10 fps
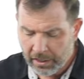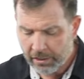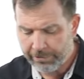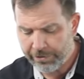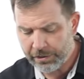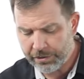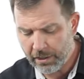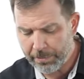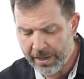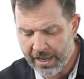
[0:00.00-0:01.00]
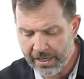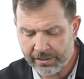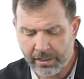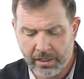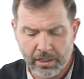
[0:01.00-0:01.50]
Your foot stirrup
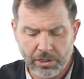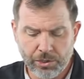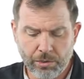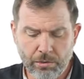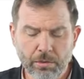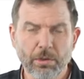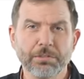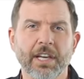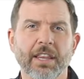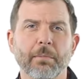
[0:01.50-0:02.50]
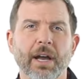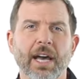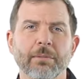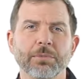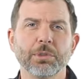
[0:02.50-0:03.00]
has 2 grooves on the bottom,